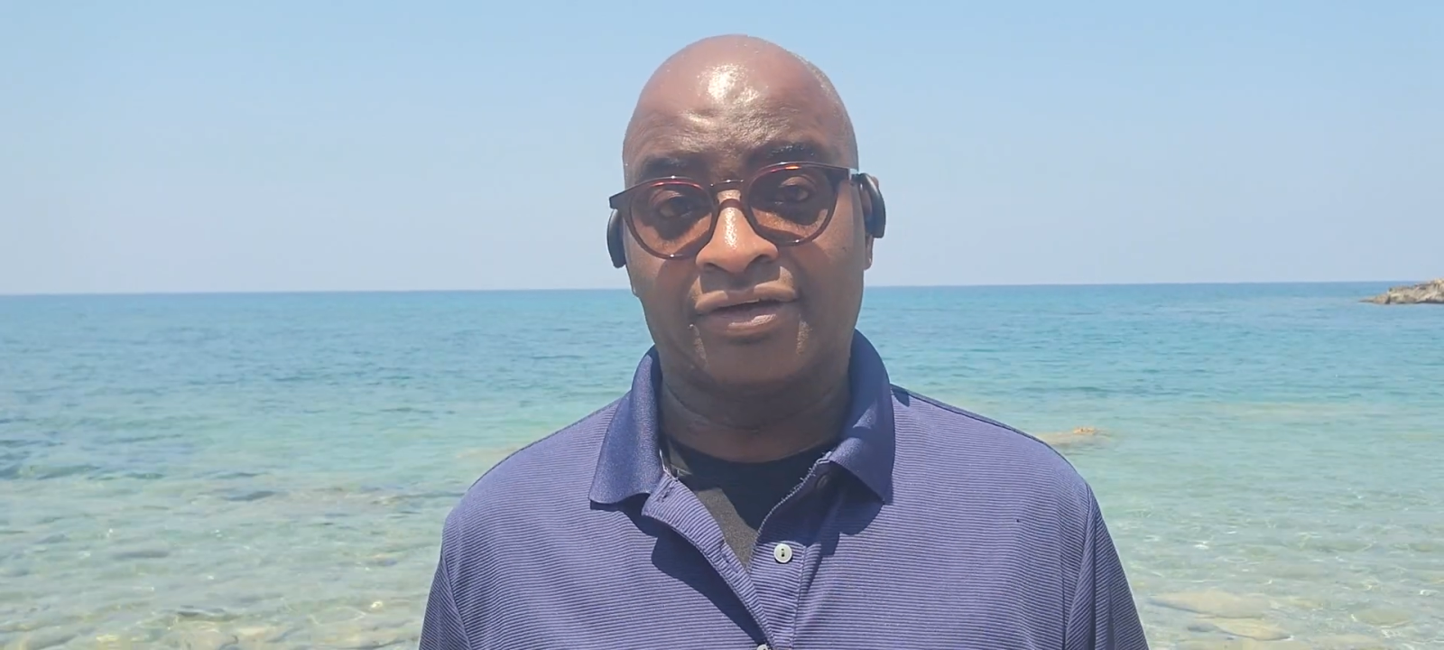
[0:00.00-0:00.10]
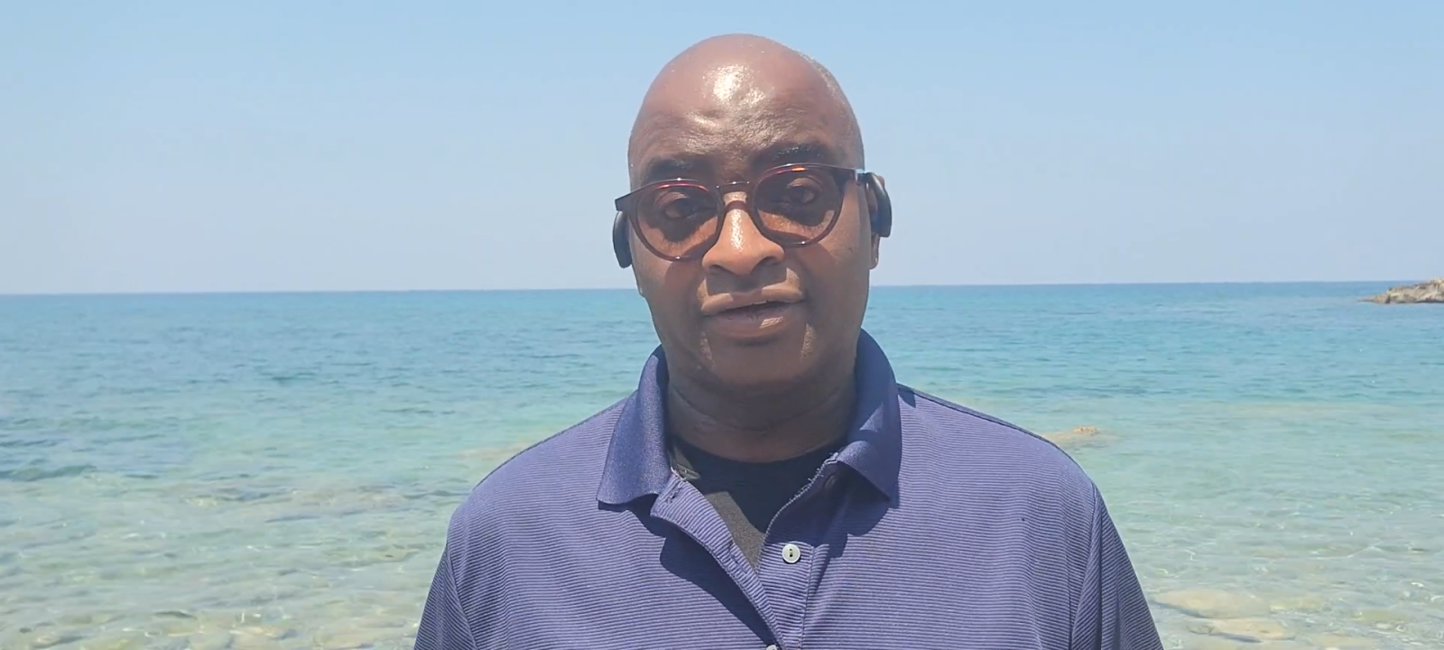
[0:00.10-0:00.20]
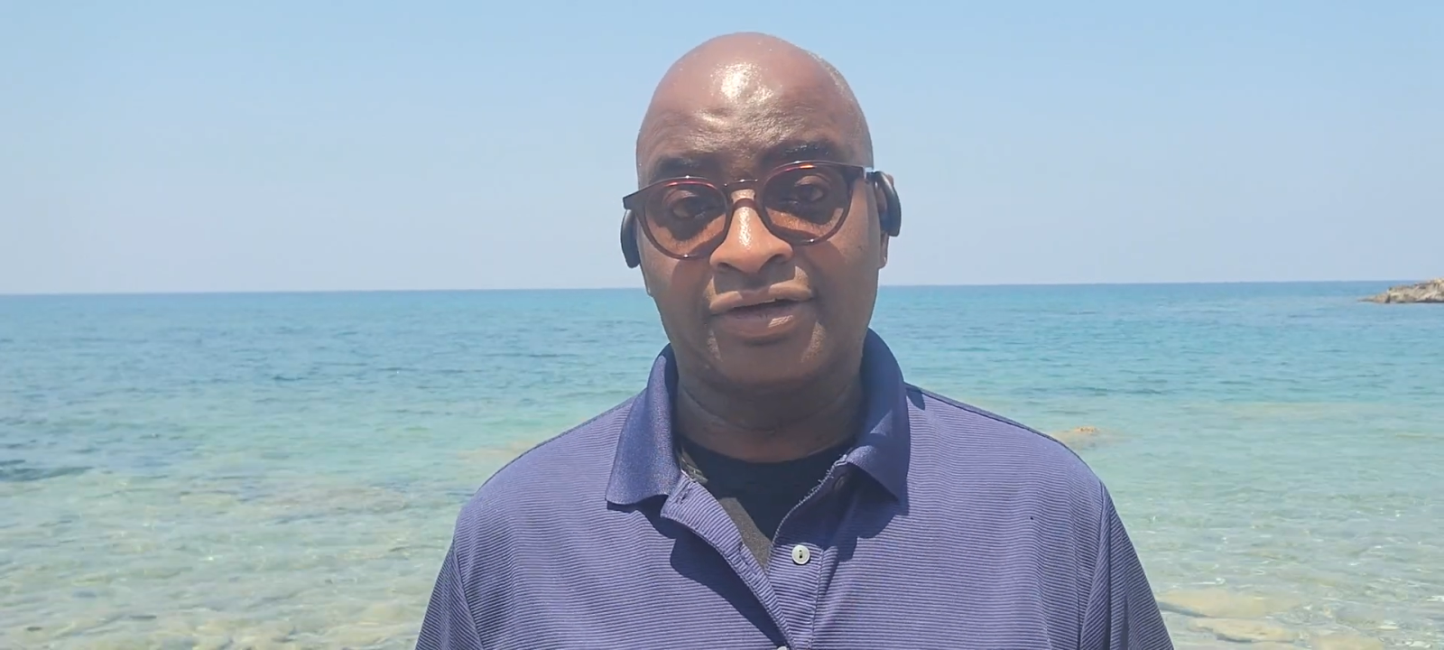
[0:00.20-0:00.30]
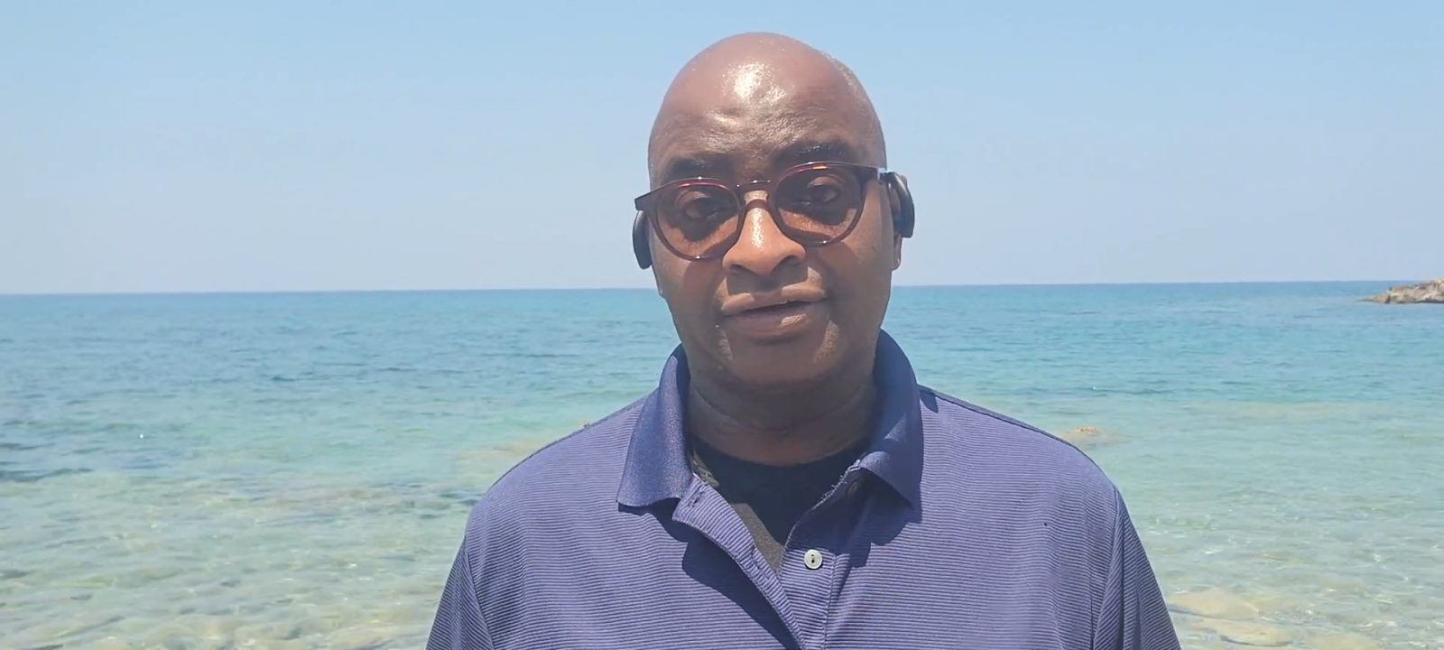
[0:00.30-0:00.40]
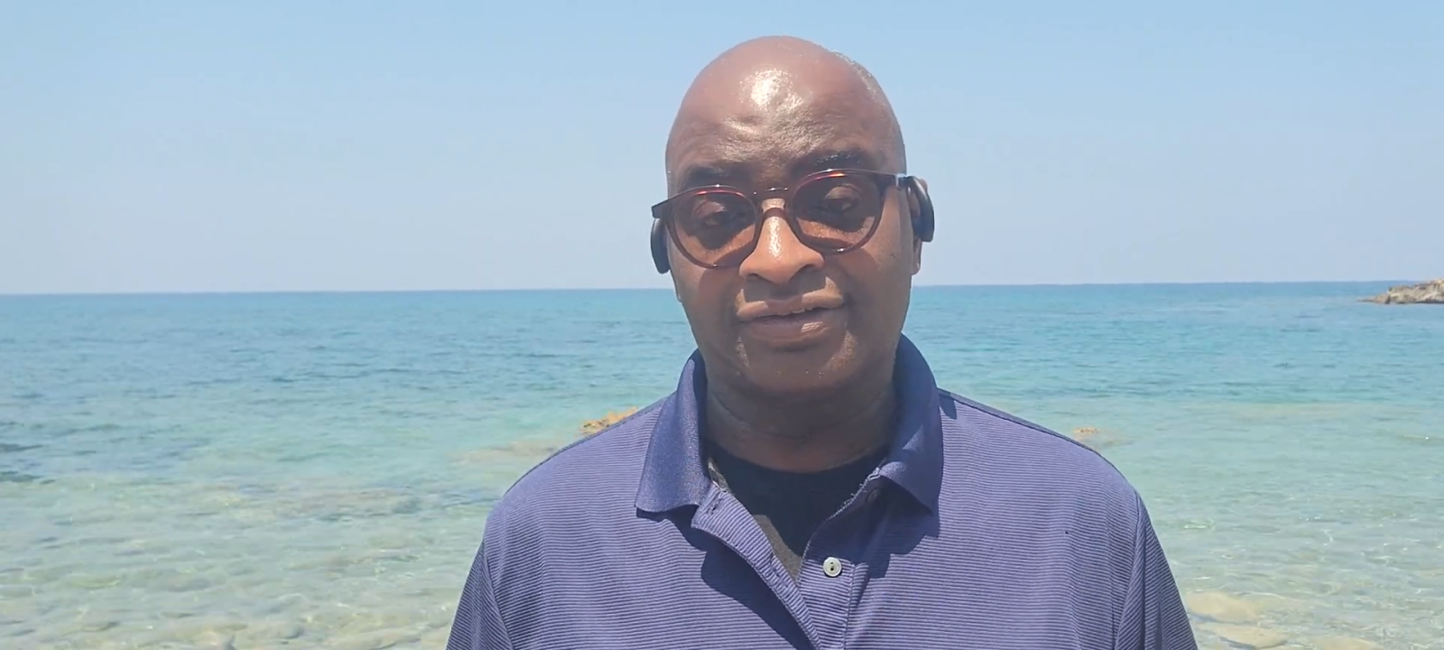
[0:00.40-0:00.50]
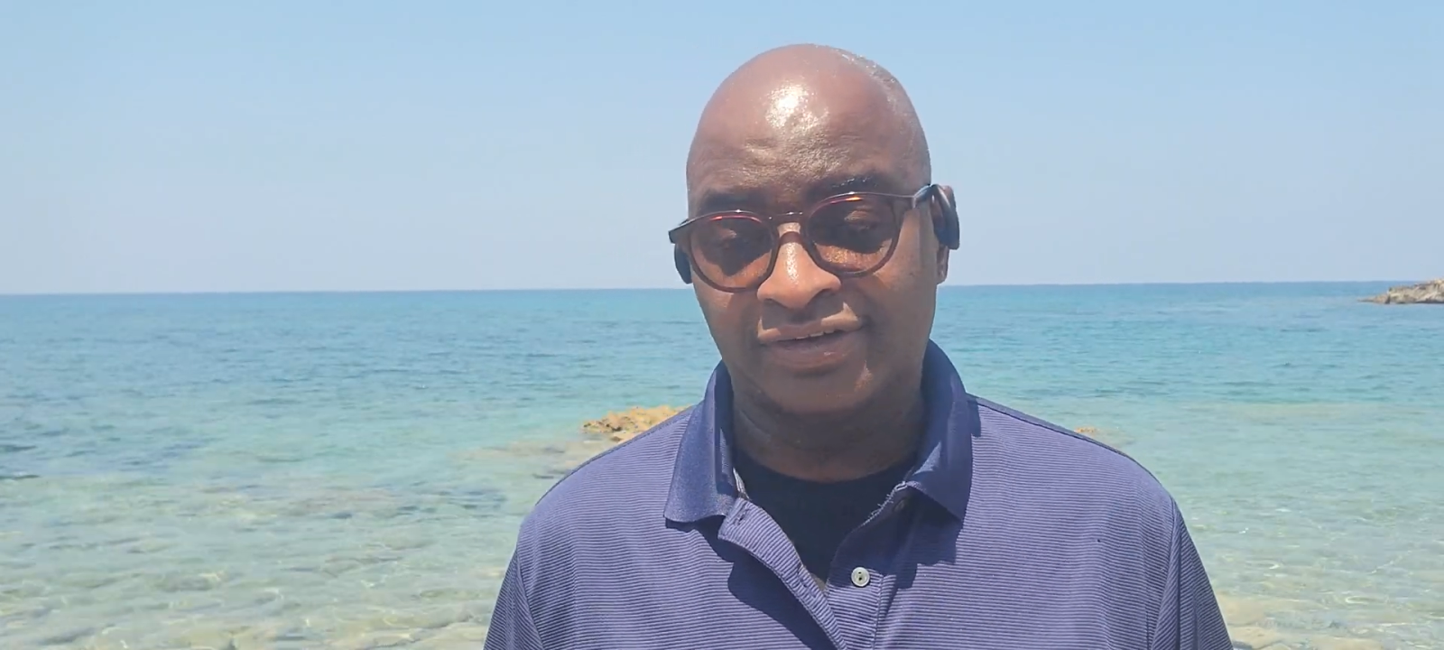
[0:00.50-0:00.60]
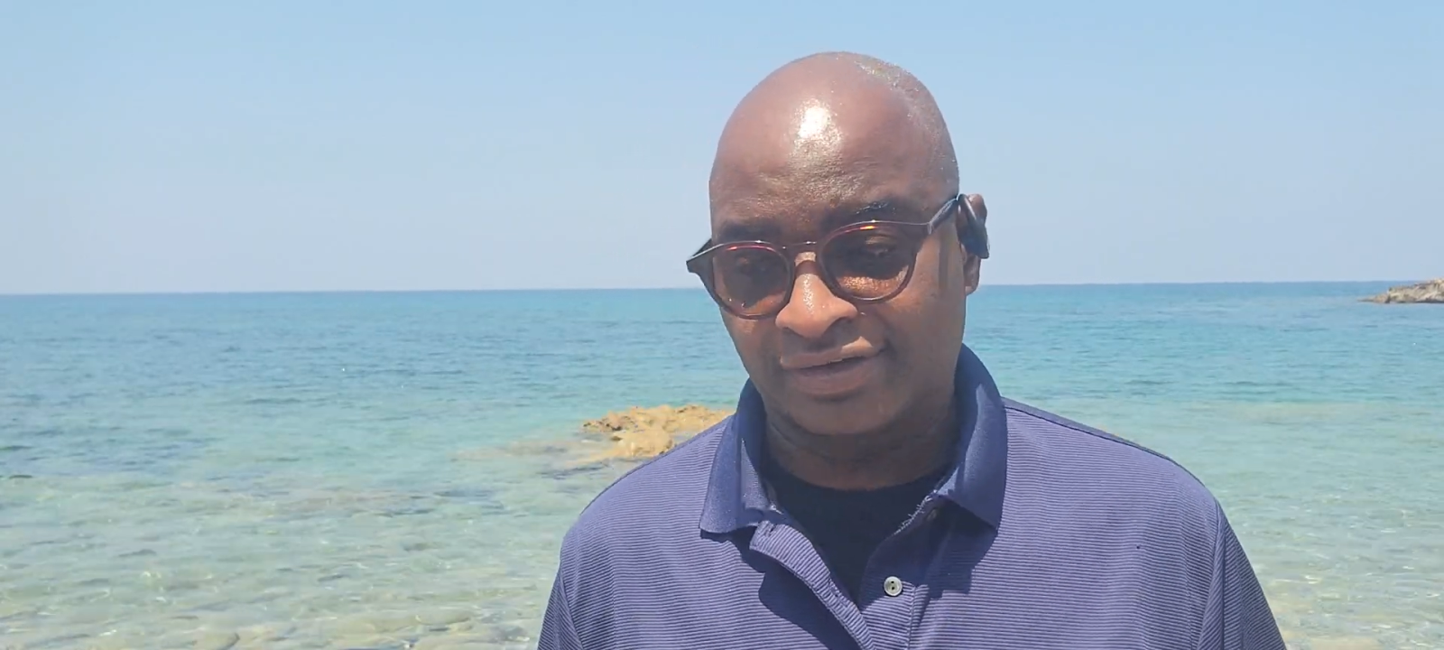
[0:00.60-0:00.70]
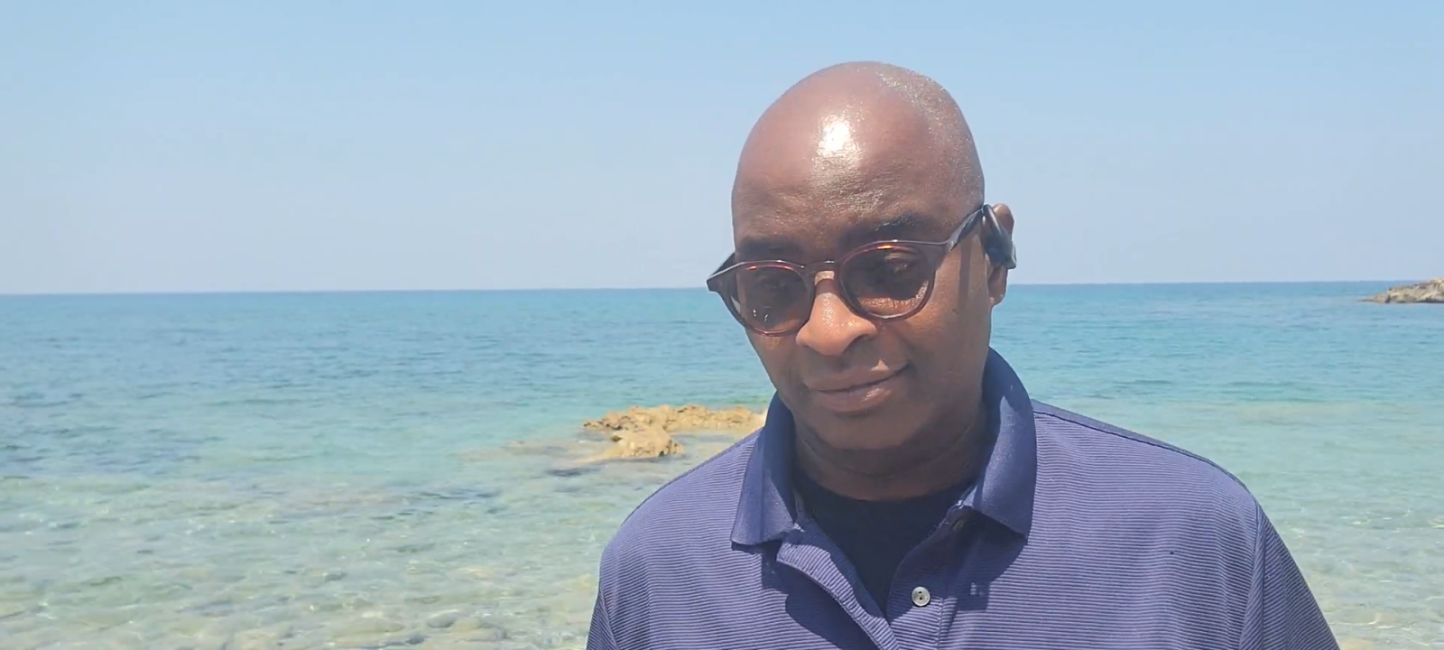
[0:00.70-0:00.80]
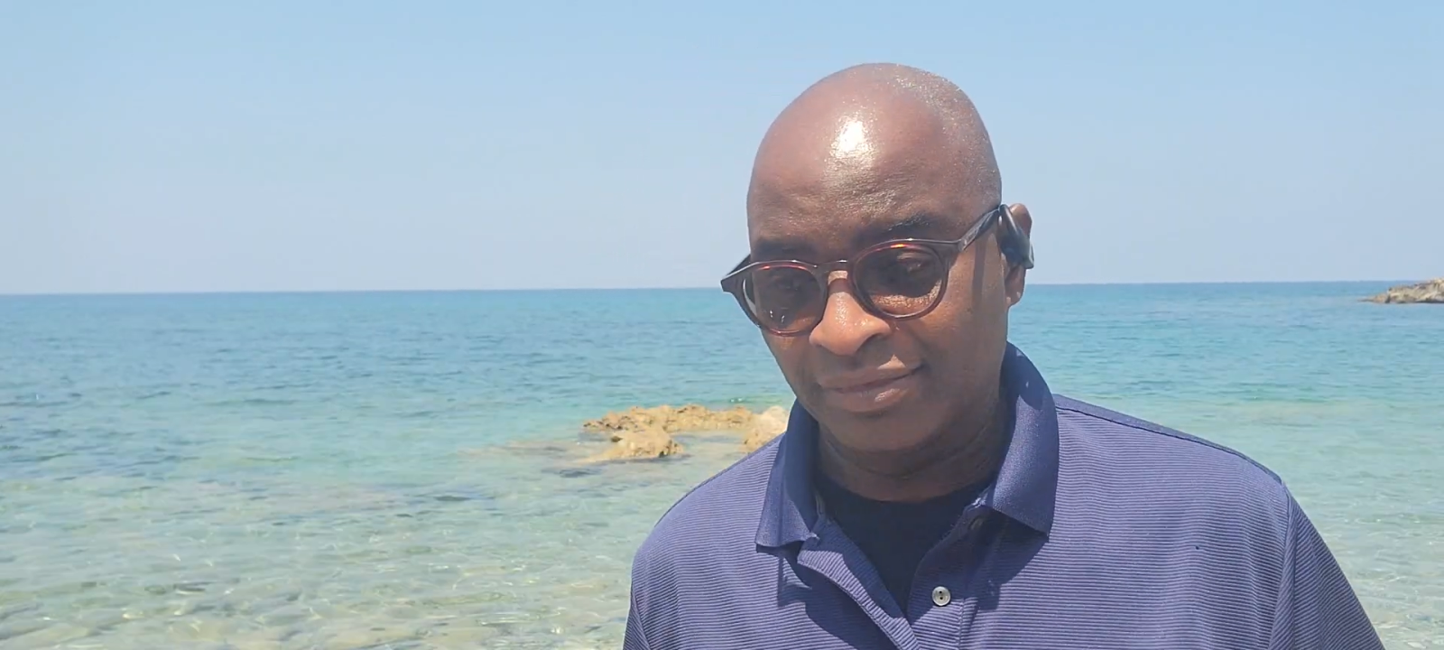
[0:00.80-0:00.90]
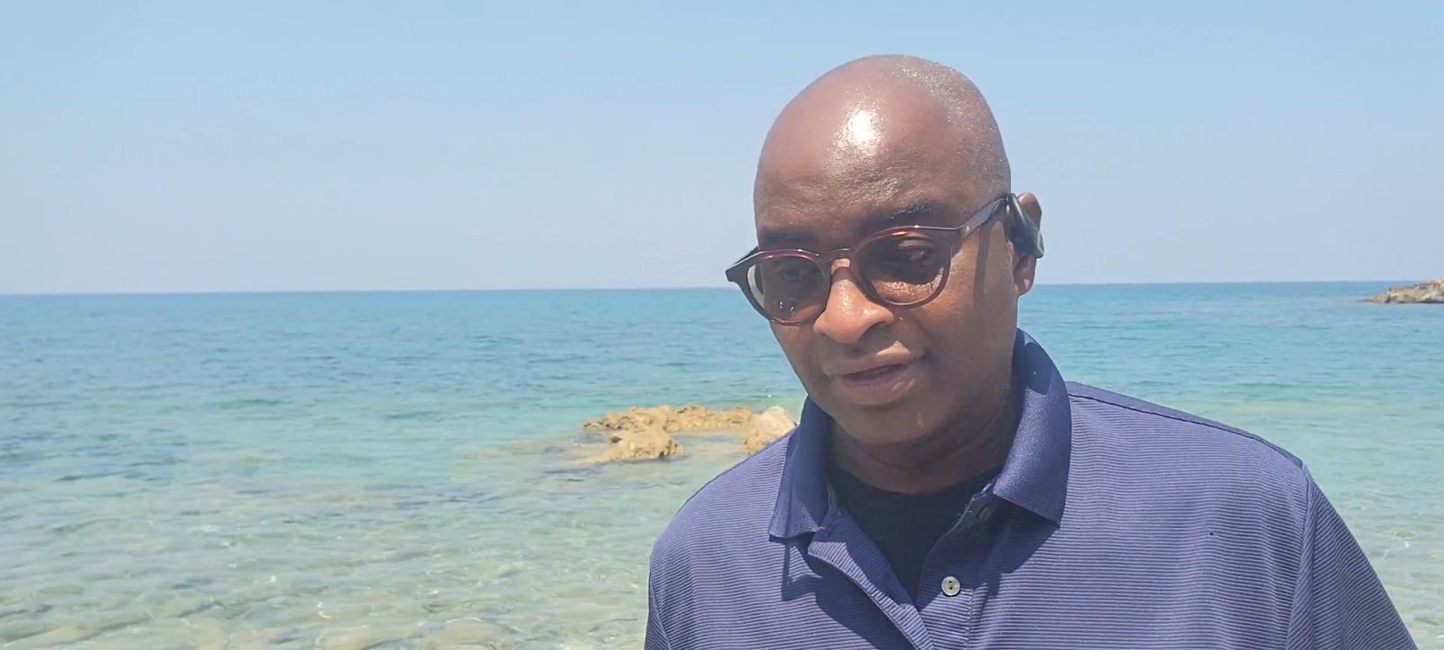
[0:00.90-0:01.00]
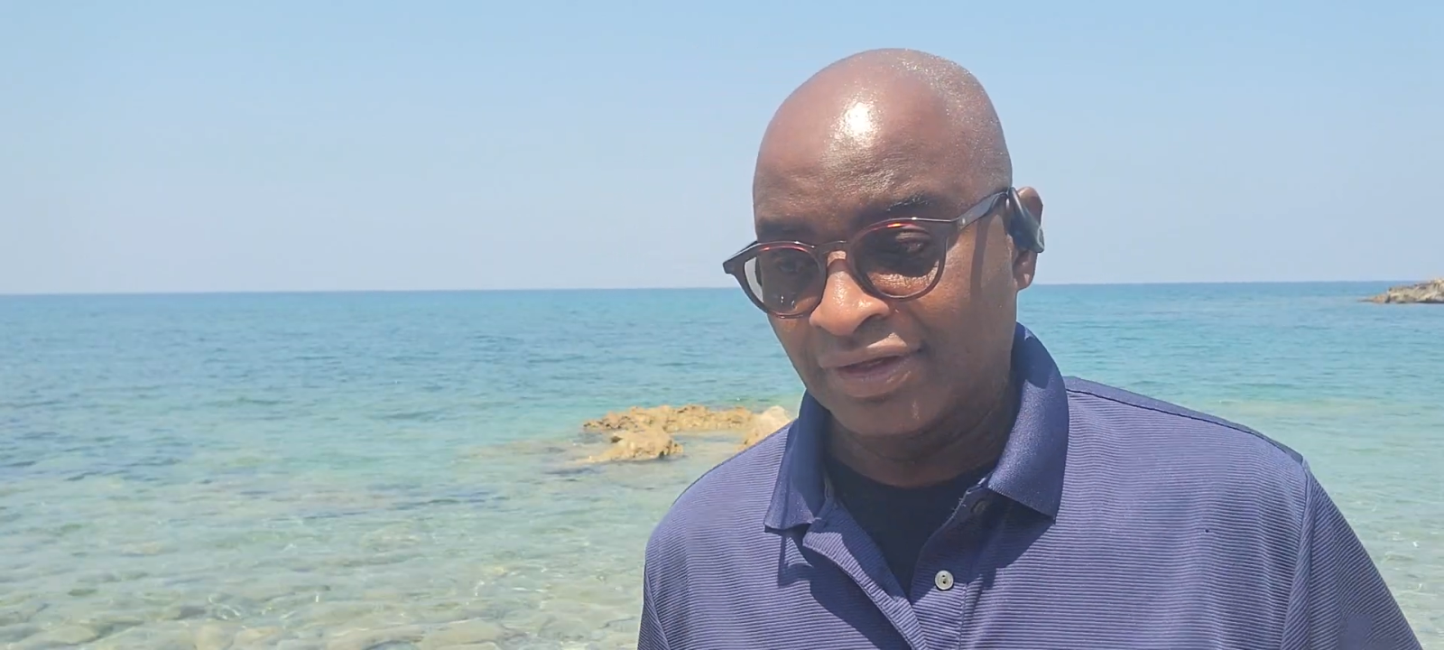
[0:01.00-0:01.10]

ecosystem